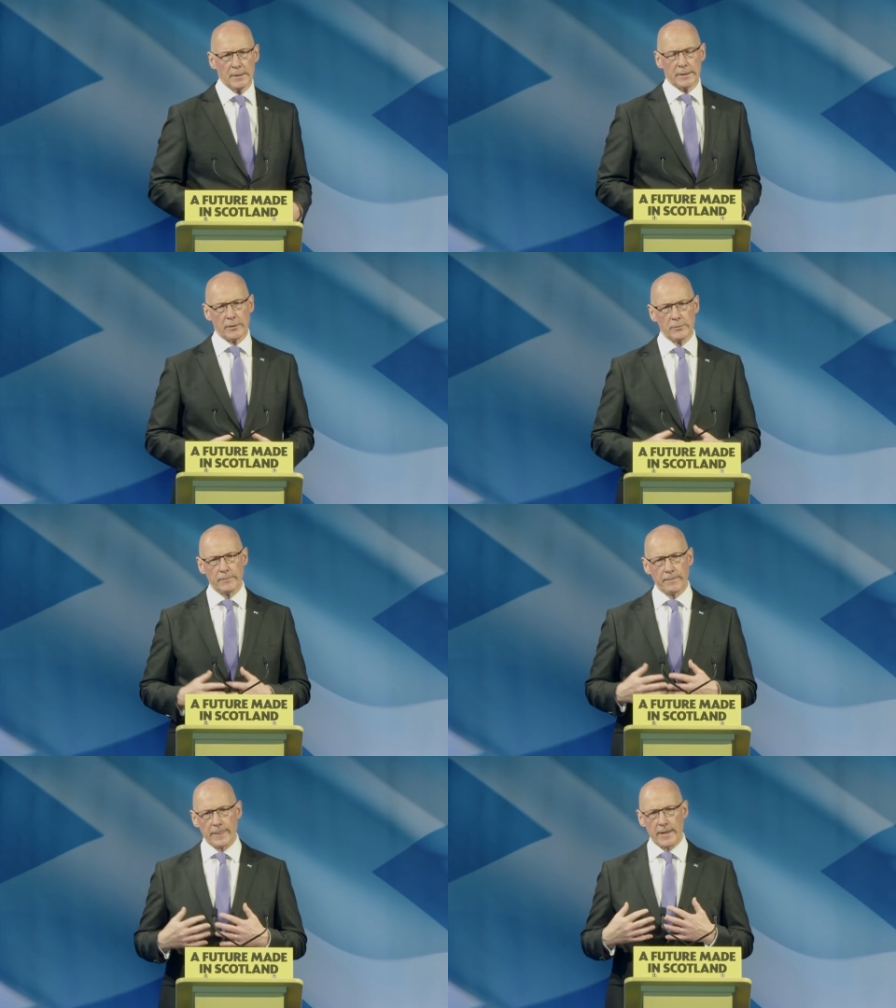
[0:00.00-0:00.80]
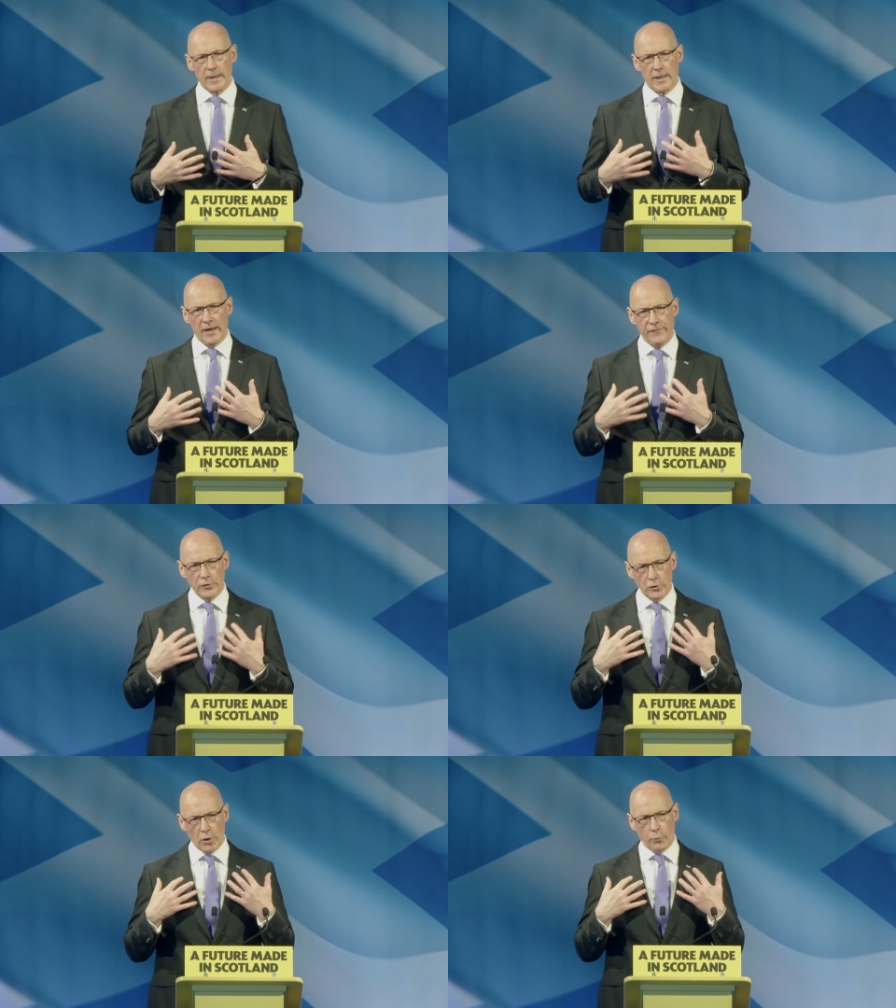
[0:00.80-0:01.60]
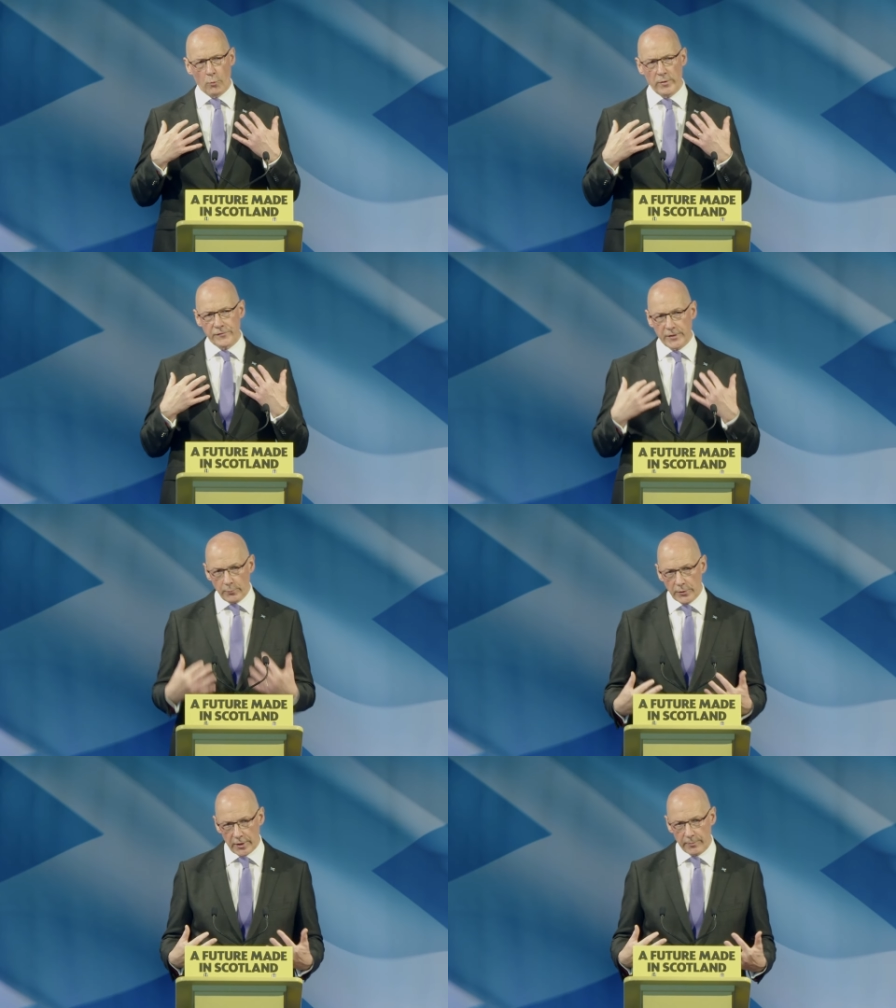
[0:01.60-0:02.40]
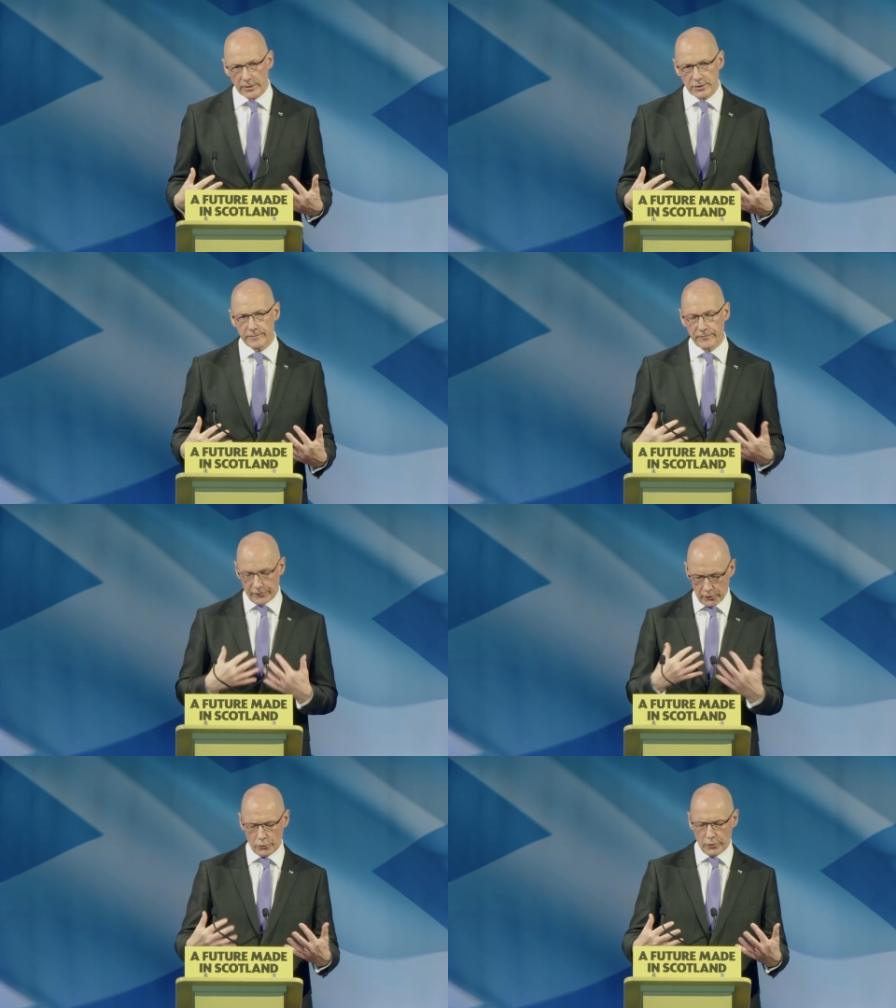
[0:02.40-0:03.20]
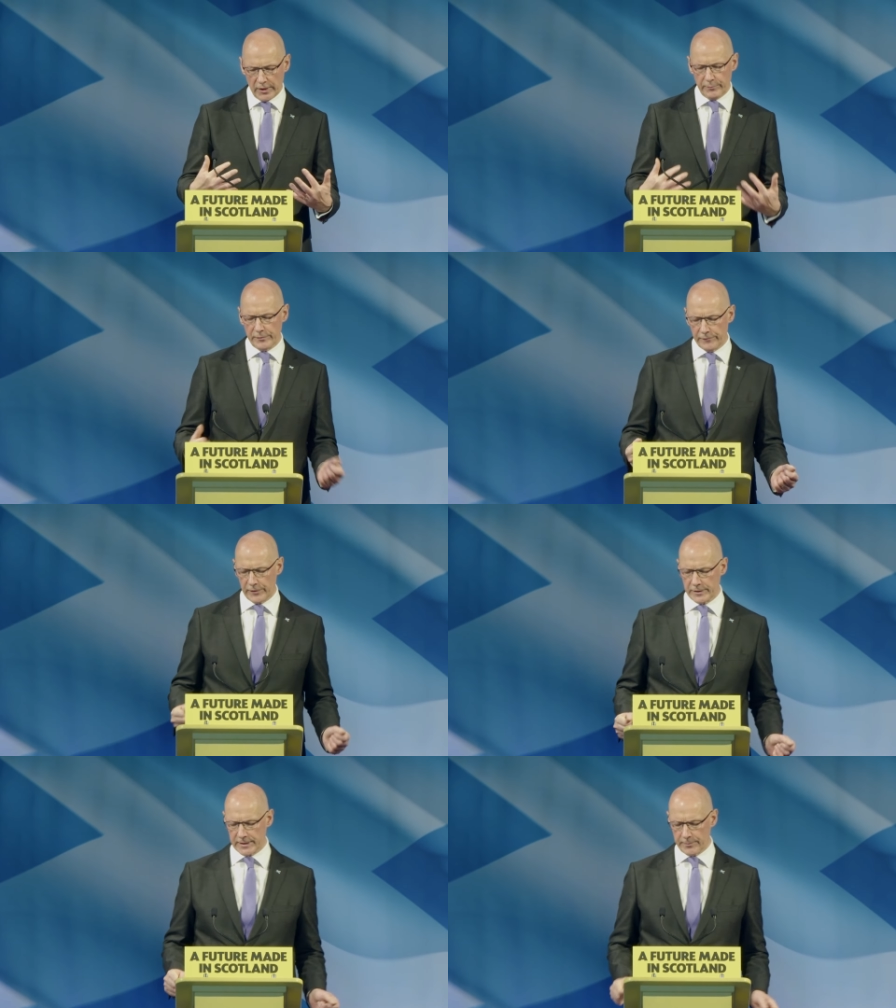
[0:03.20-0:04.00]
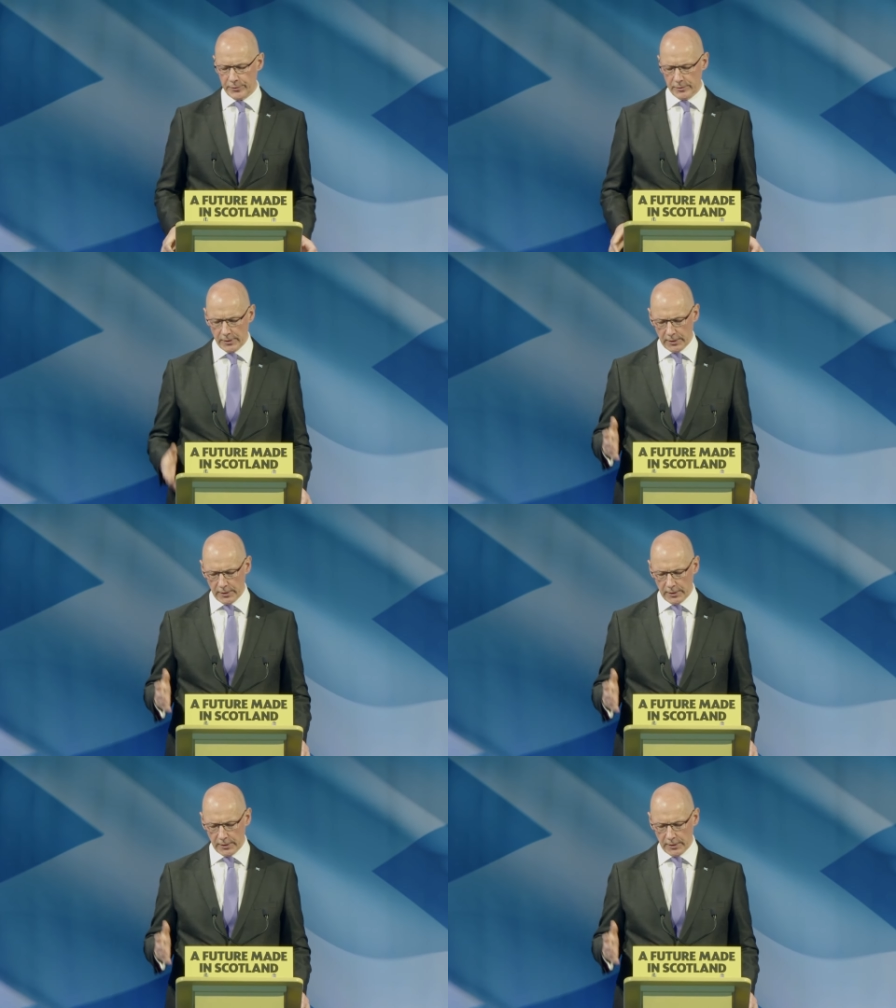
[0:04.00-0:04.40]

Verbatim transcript: Now, if you look at what we've done with our budget for local government, for example,